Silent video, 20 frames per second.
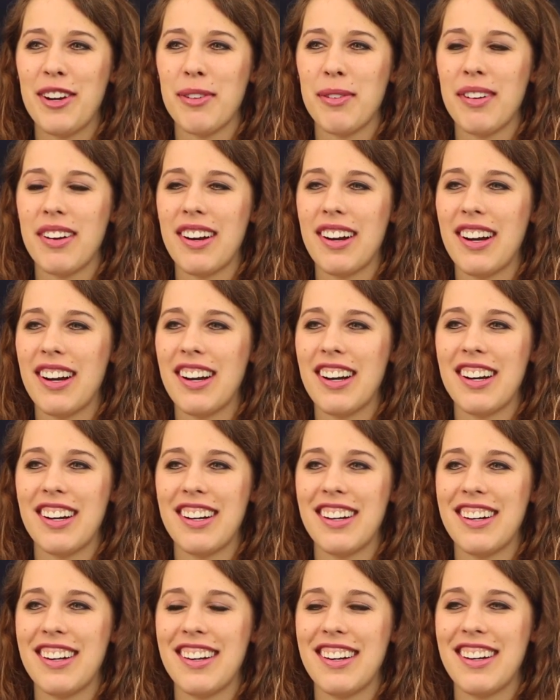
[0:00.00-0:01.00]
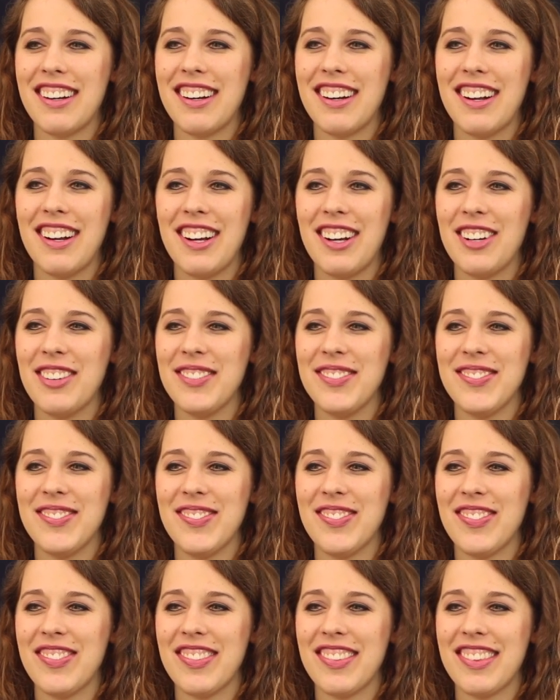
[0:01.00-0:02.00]
were
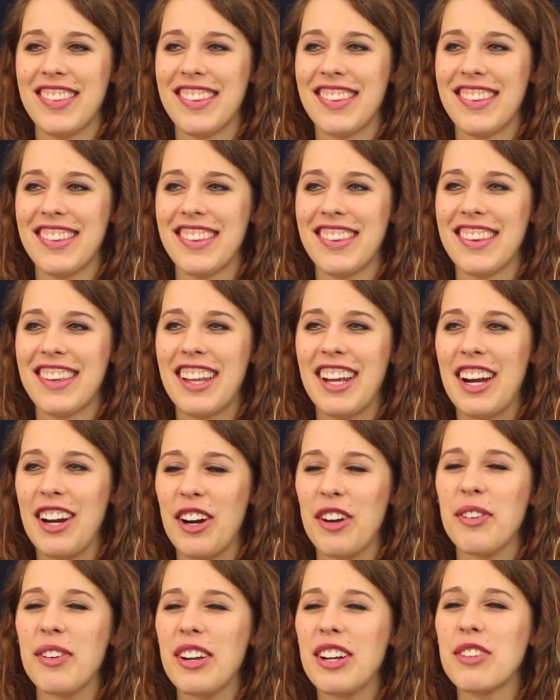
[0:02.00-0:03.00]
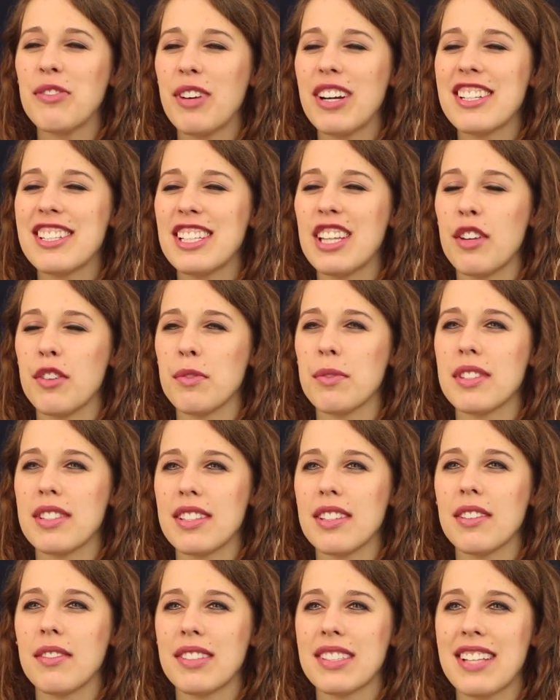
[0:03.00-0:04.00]
I don't know, where she lived
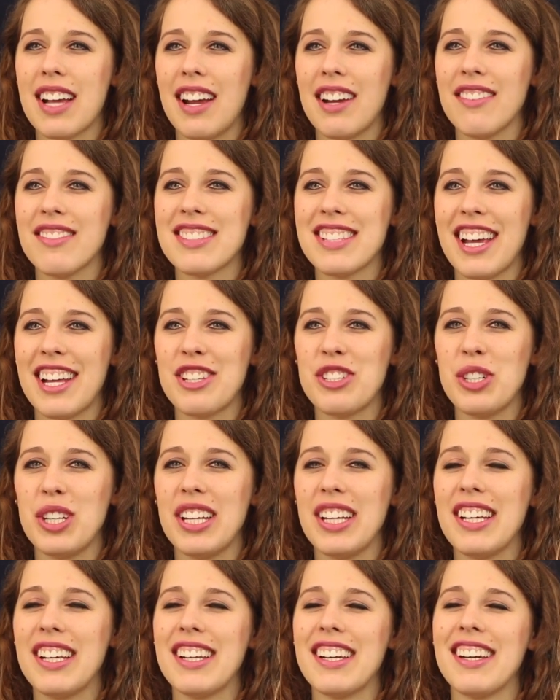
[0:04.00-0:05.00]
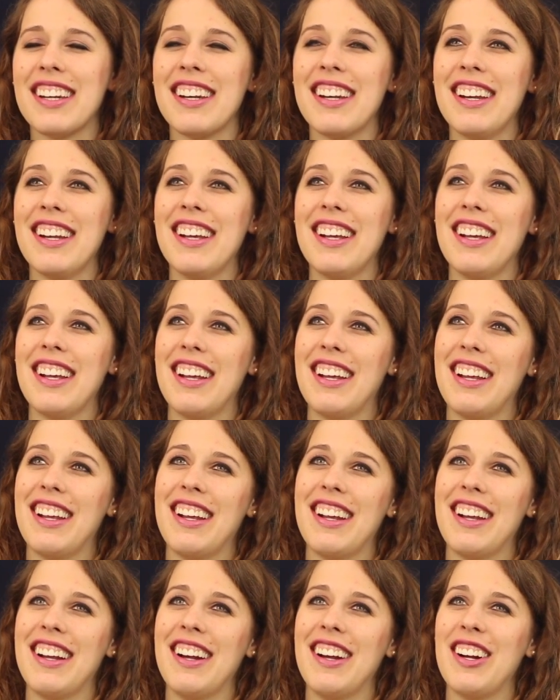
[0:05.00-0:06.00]
was kind of sketchy. And
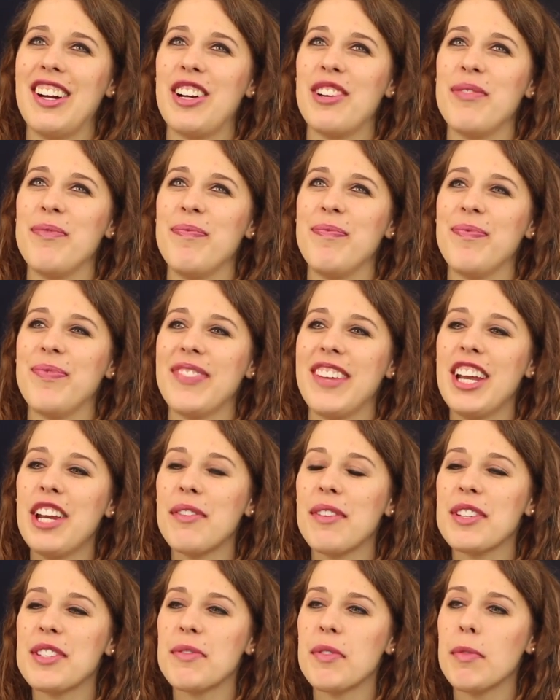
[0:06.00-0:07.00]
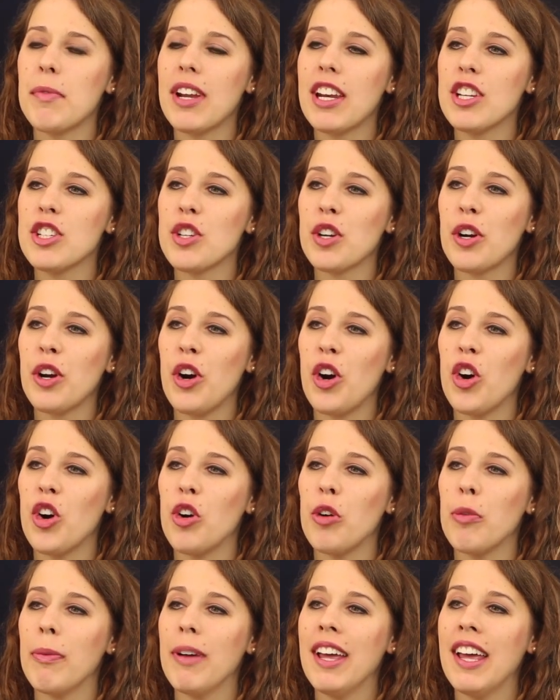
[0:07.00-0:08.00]
anyway, so we went into her
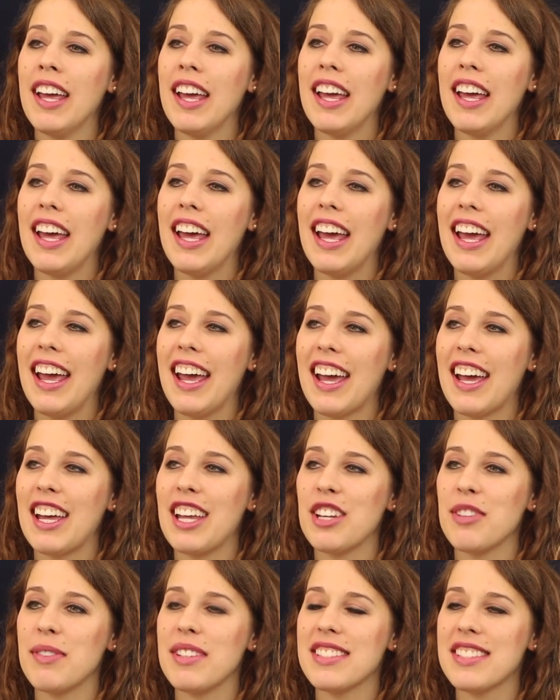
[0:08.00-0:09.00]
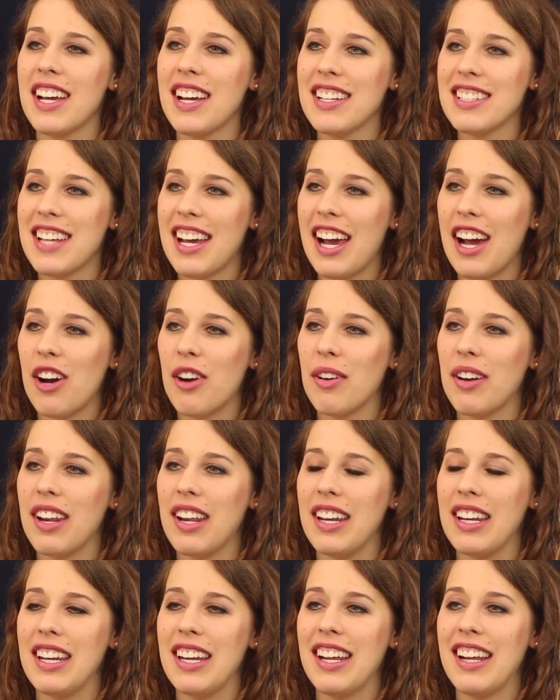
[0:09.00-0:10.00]
home and we sat down,
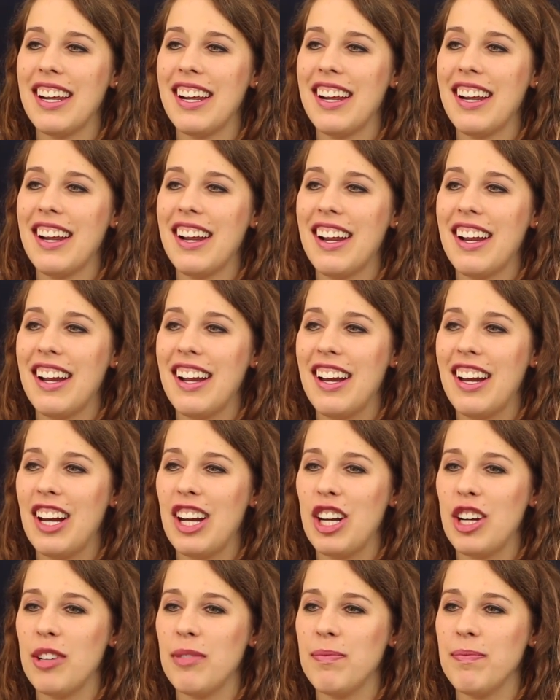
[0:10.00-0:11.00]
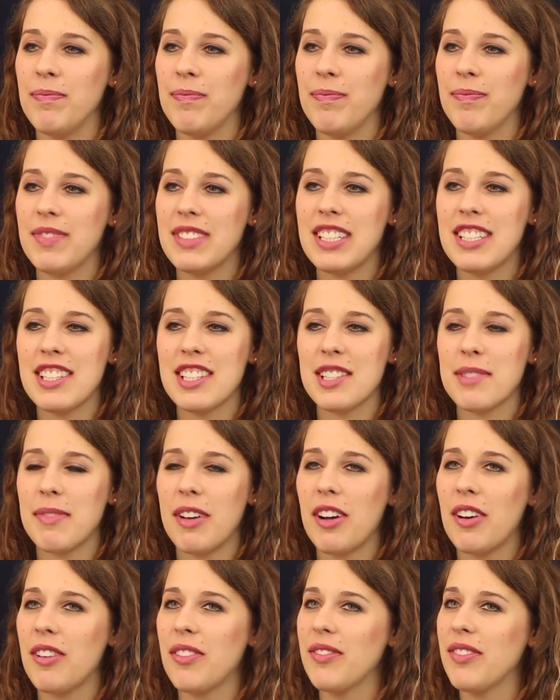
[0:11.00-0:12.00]
and it didn't
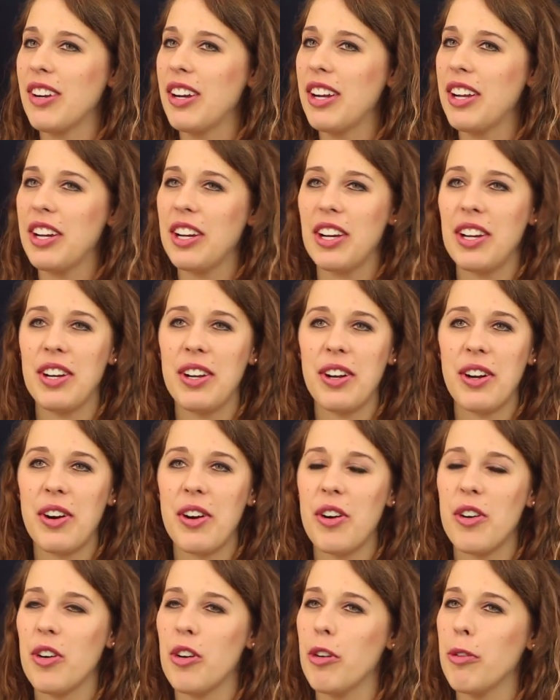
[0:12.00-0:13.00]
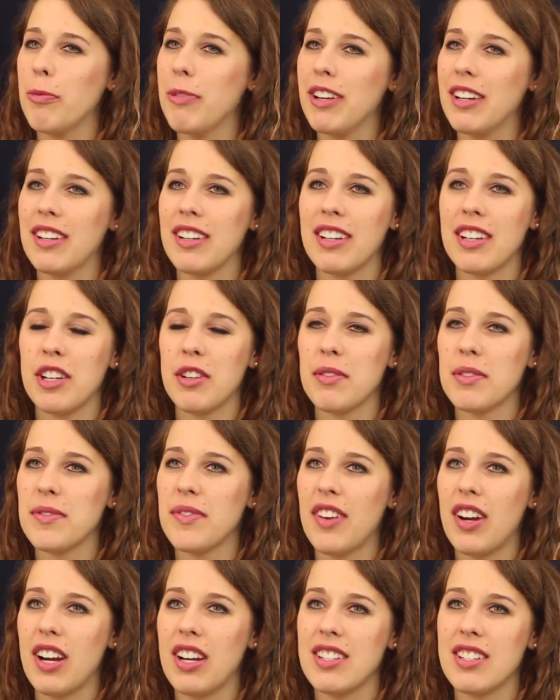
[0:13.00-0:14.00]
smell very good in her home, and it was
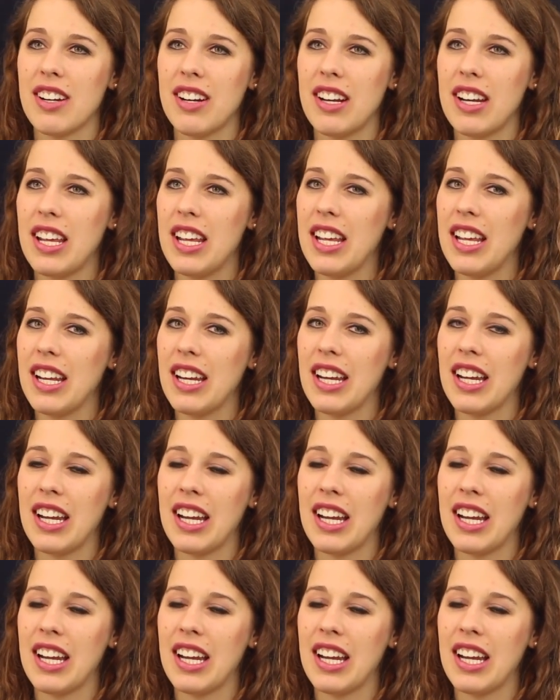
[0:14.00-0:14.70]
very dirty.